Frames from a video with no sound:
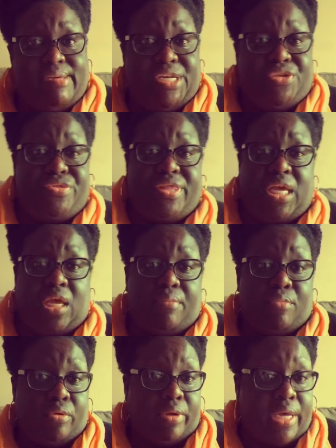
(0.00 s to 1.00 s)
my new thing.
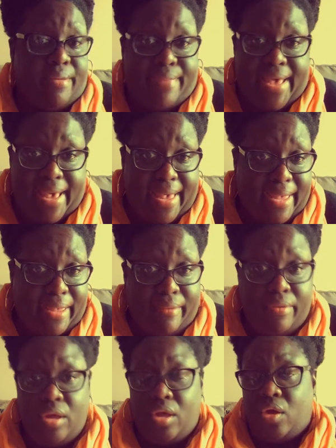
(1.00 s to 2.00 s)
I'm going to come back
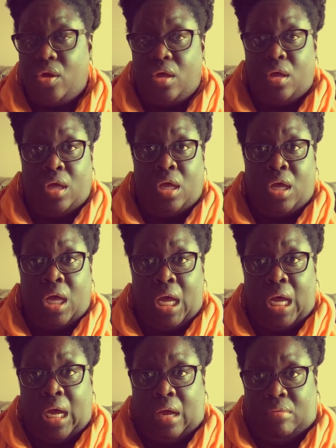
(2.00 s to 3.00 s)

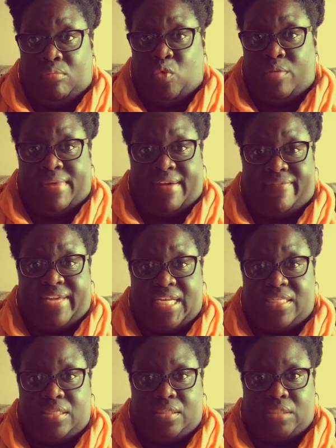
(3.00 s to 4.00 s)
when my
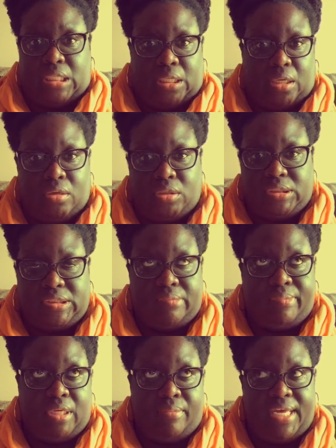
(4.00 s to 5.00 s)
face is like
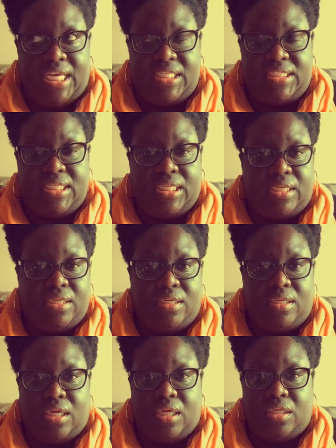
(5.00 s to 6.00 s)
awesome and
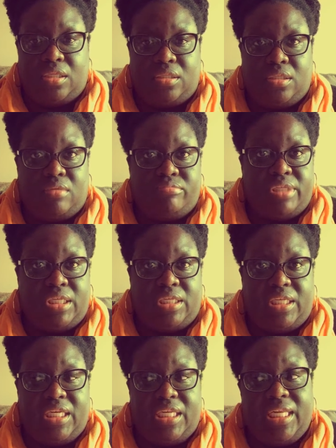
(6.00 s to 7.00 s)
amazing and
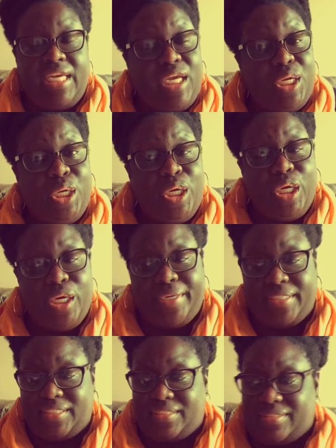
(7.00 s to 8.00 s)
completely clear
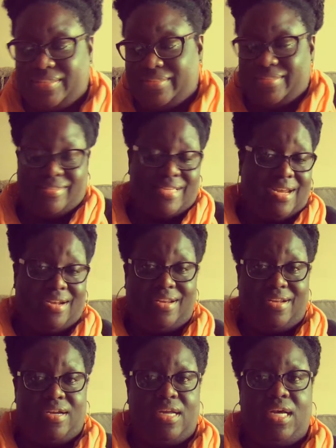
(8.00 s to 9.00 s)
and da
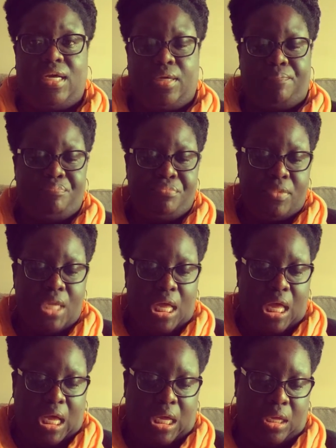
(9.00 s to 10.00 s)
da da
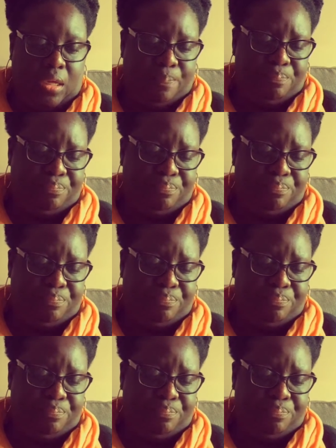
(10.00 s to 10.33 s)
da.